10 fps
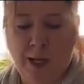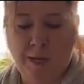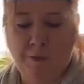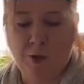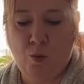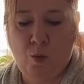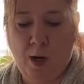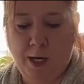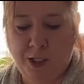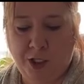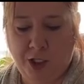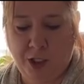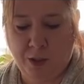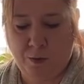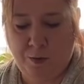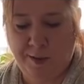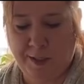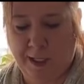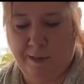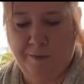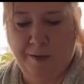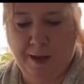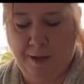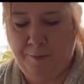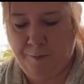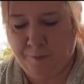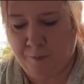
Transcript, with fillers: If you want to stuff them,